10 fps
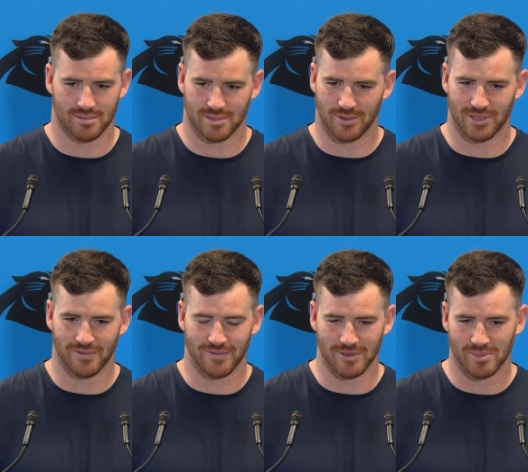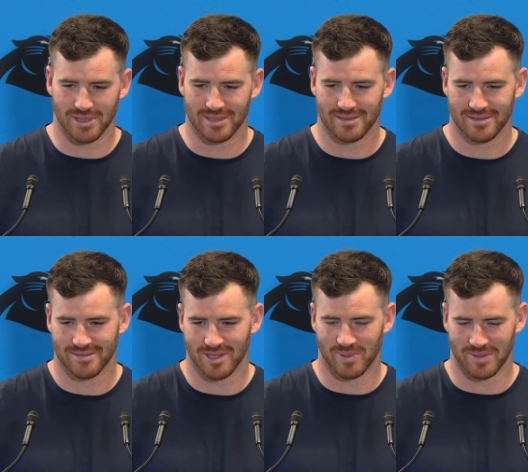Go-to food place?
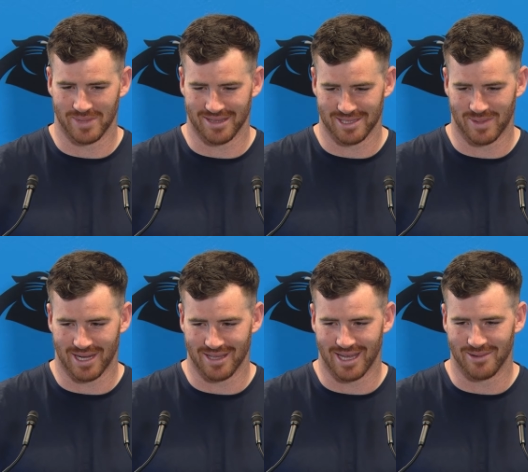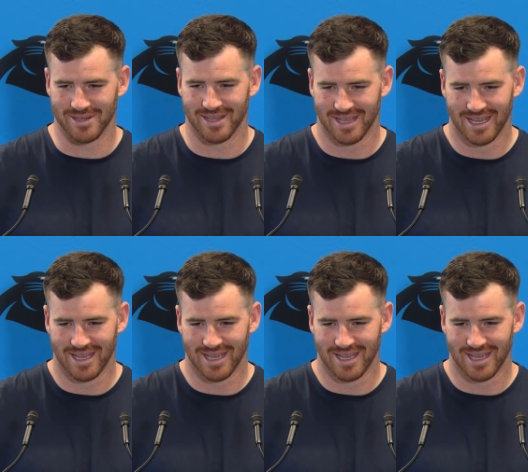You're putting me on the spot on that one.